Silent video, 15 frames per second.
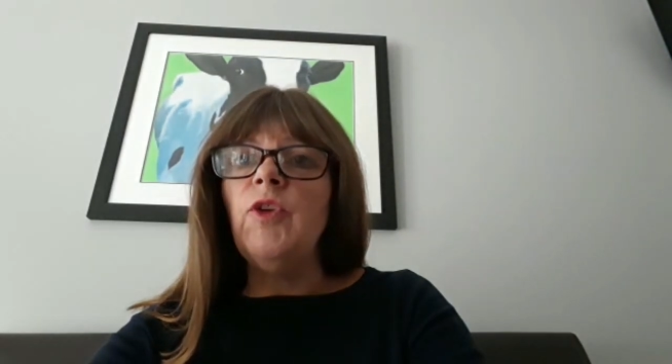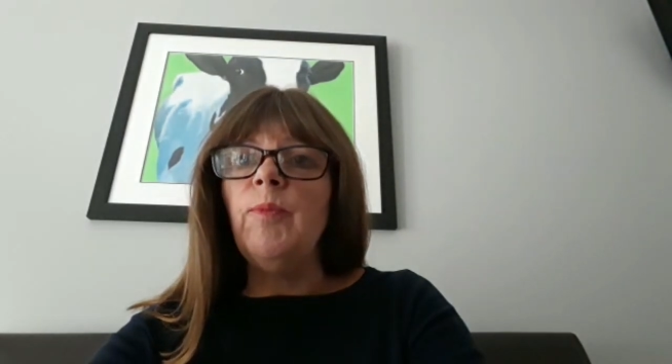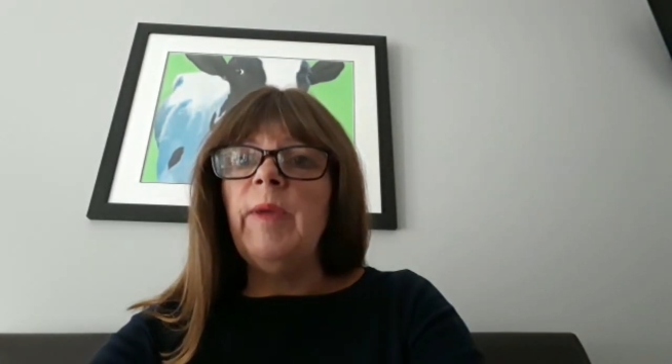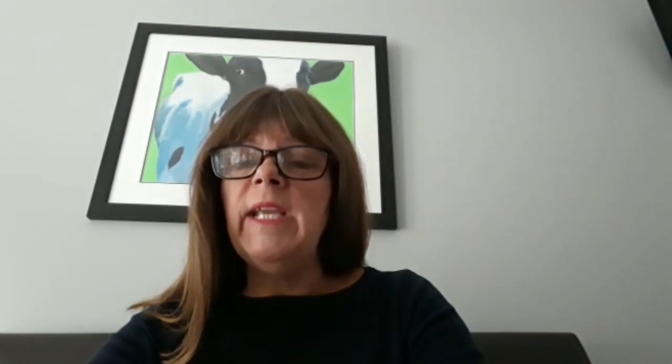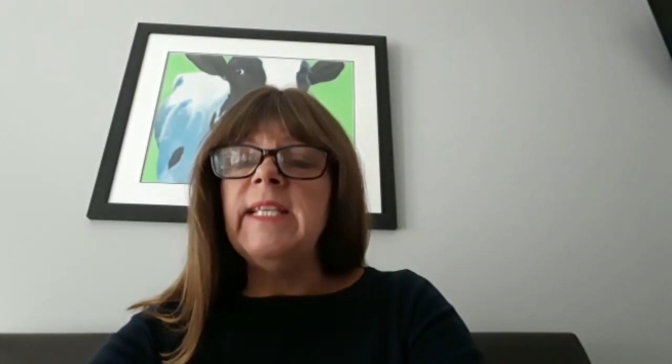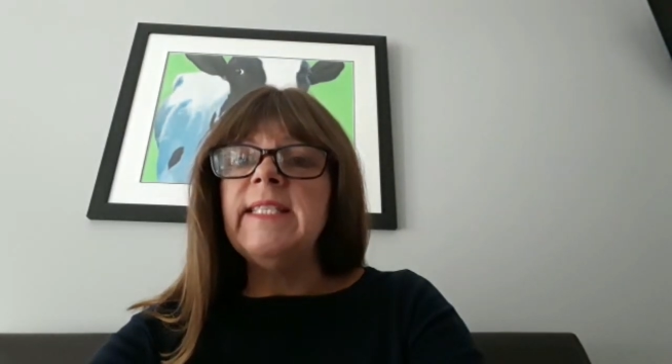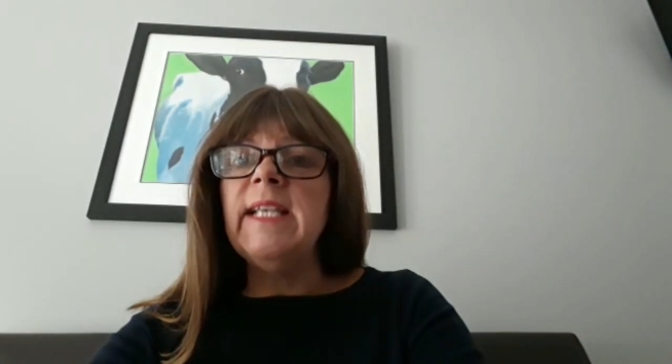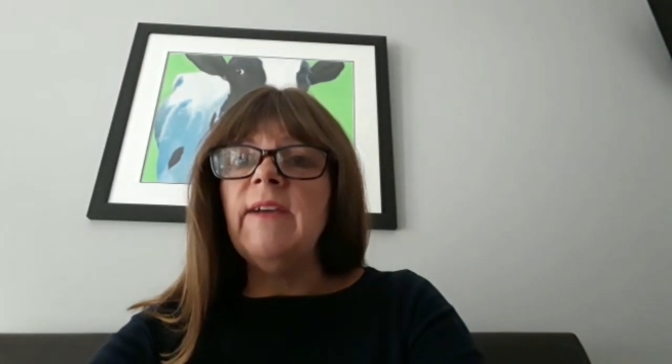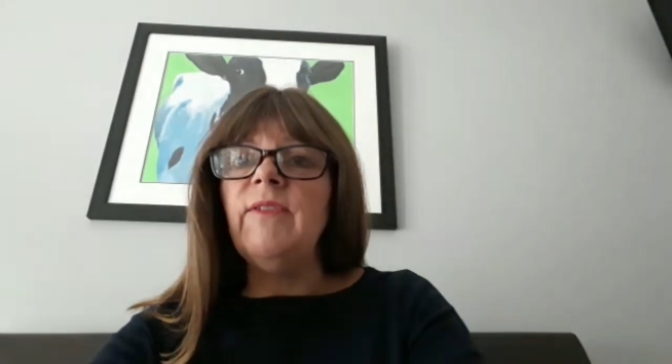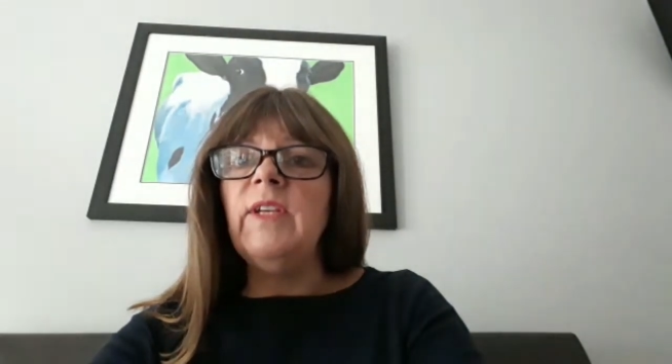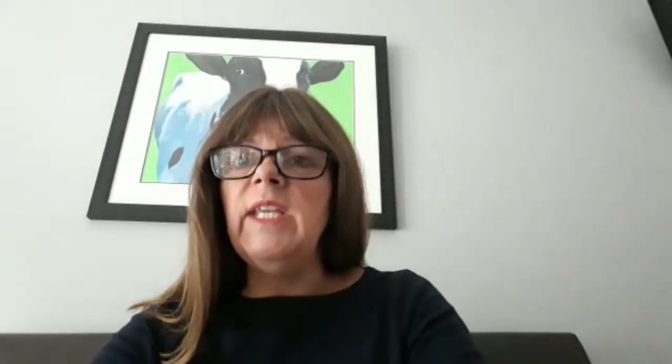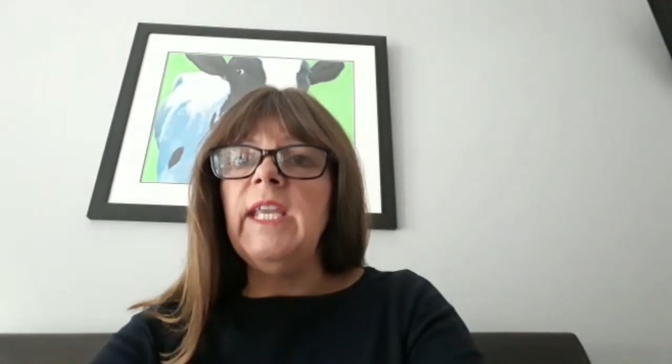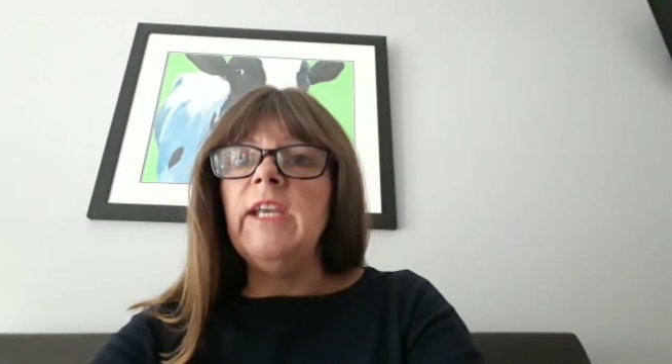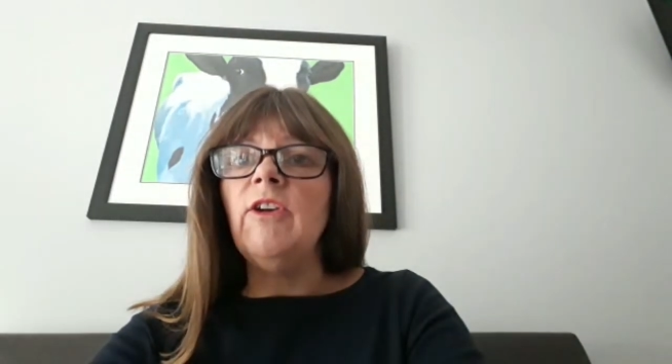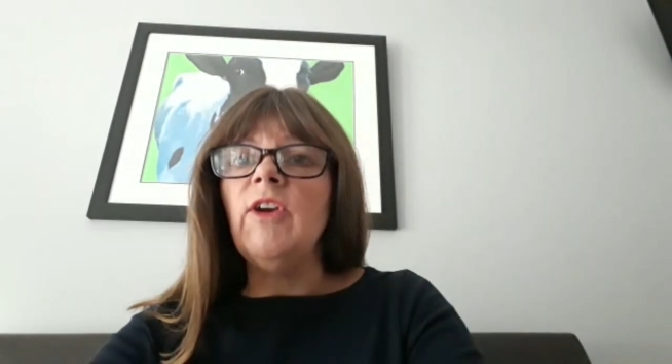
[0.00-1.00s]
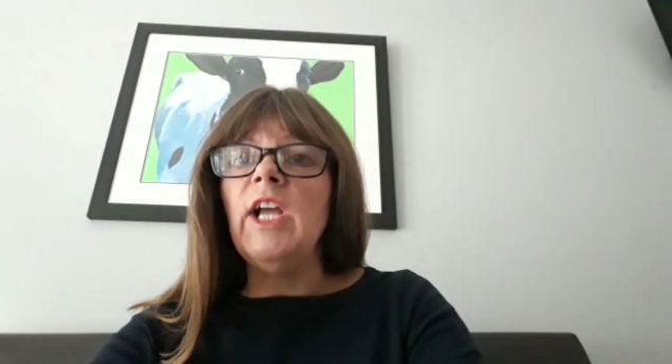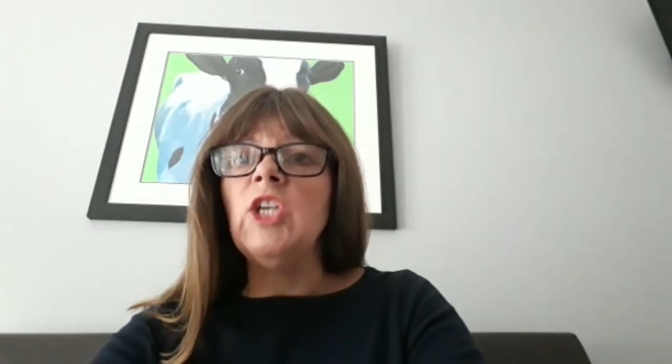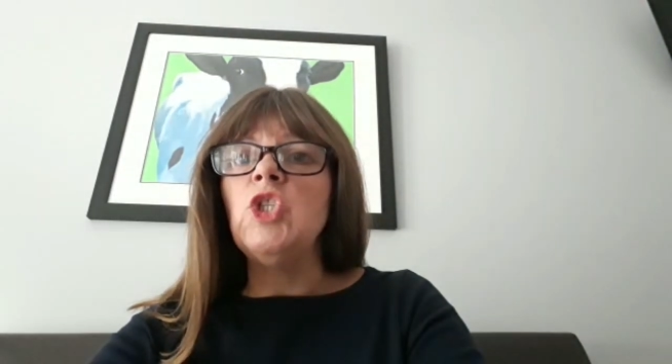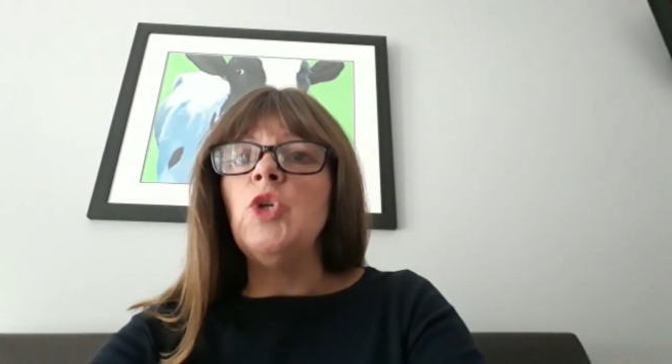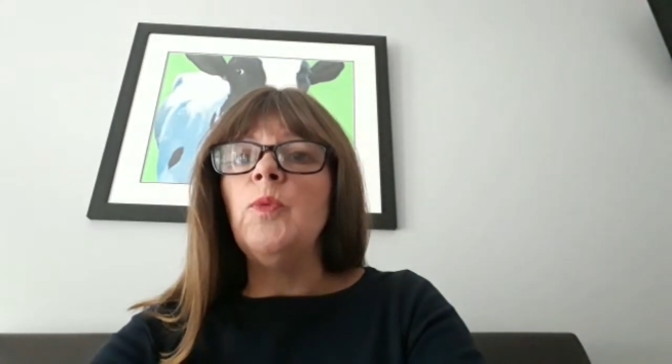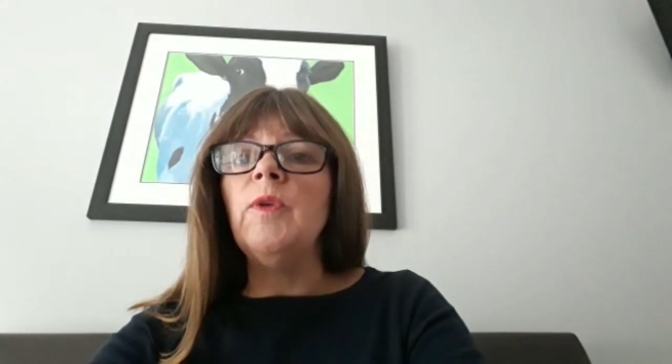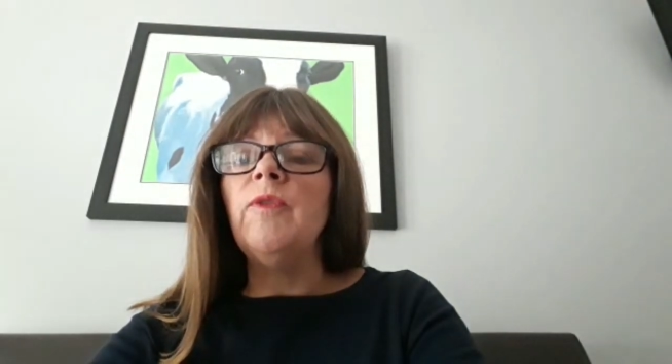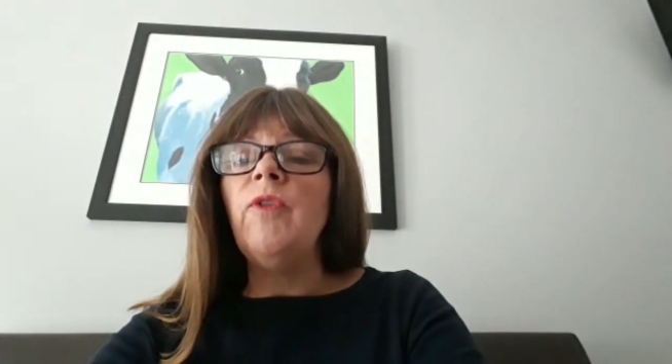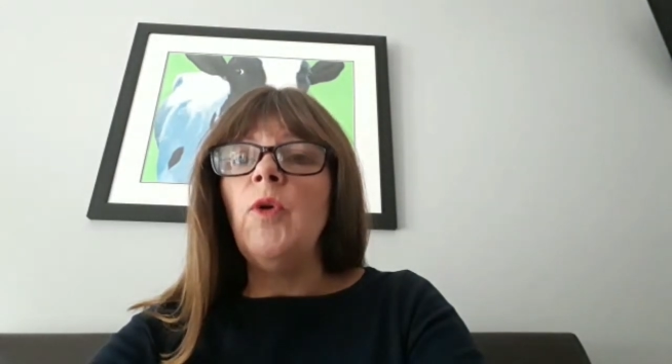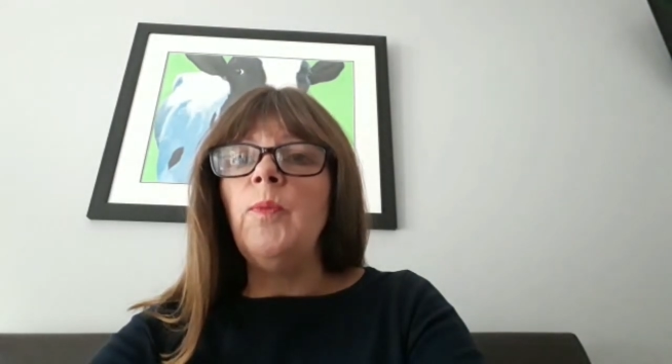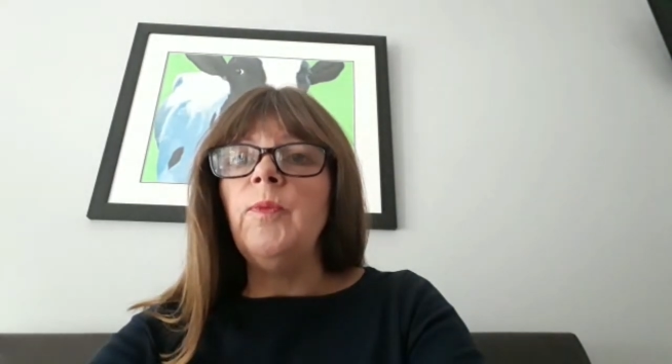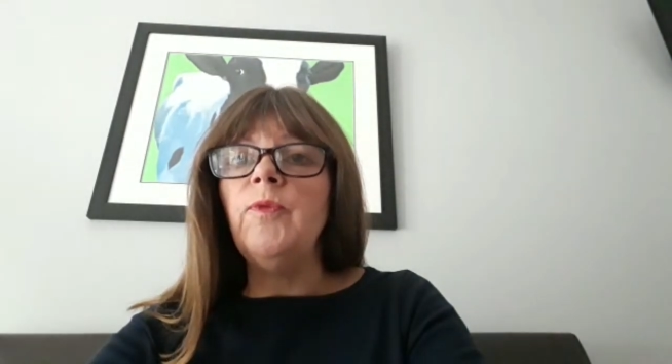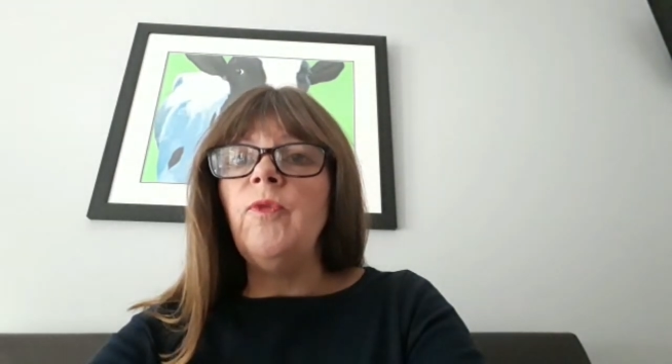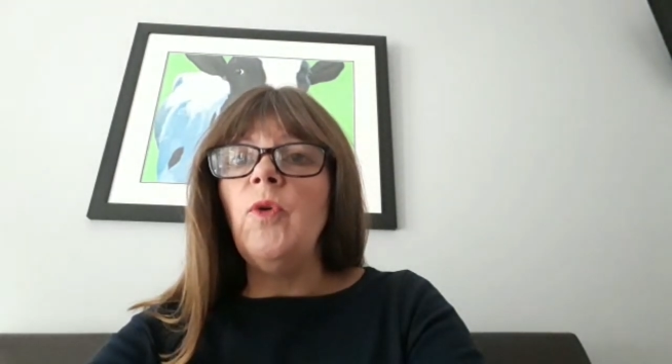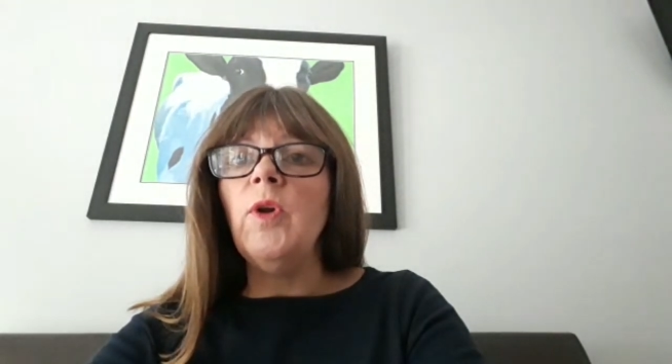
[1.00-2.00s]
P7 year as you would have hoped
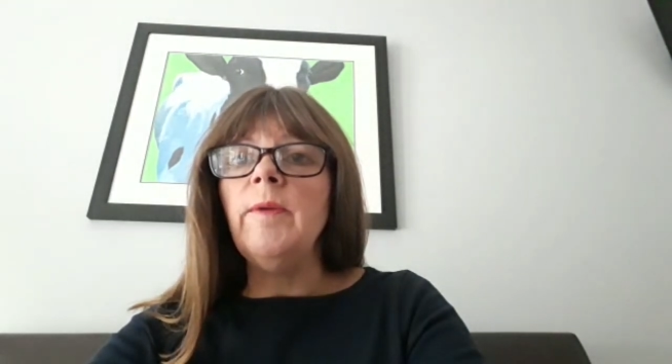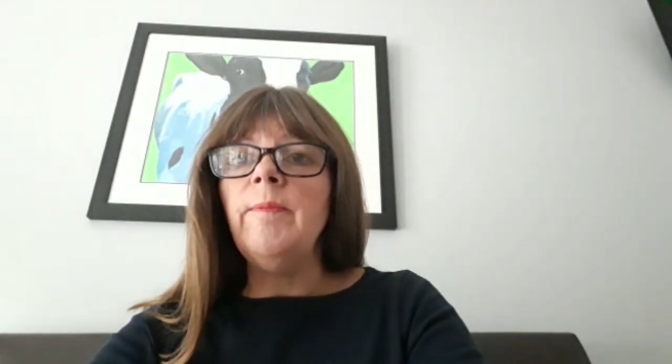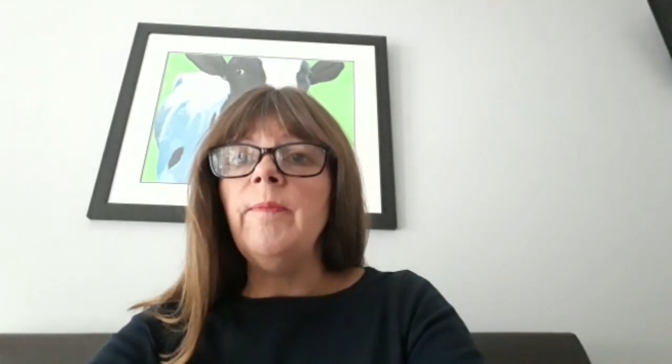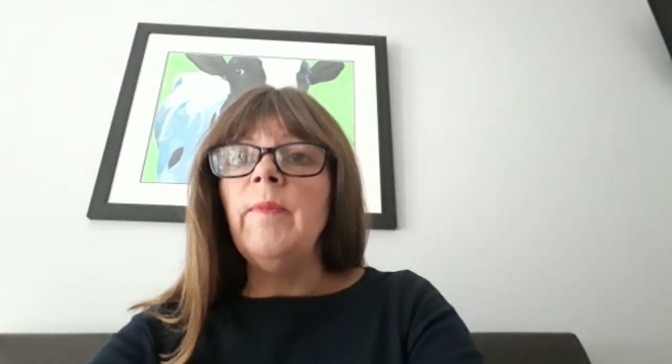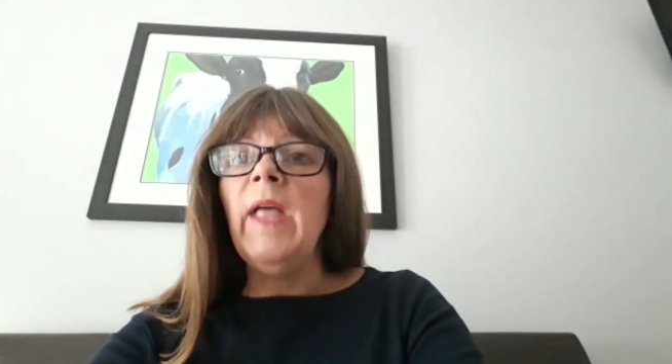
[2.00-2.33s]
for,